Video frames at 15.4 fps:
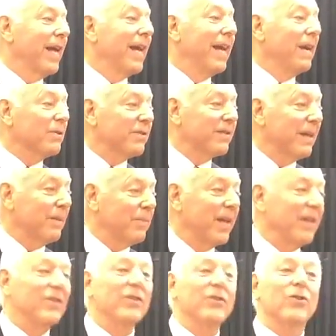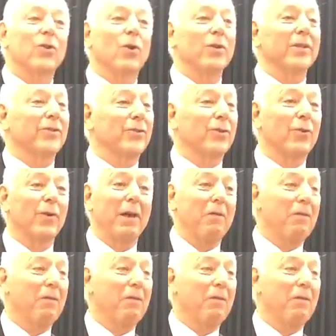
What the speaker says: Here's something. She's told a story